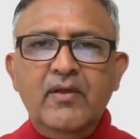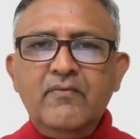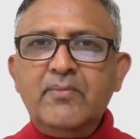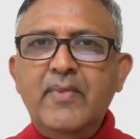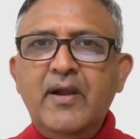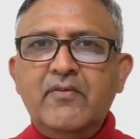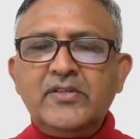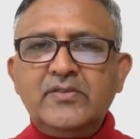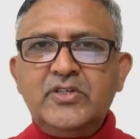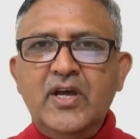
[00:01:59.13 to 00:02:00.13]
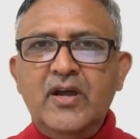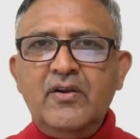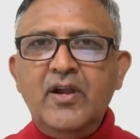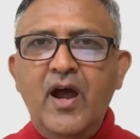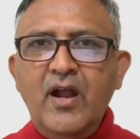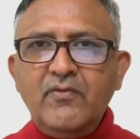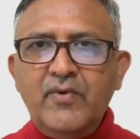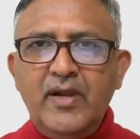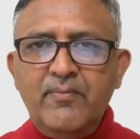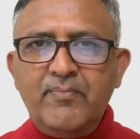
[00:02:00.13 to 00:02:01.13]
with metrics are not very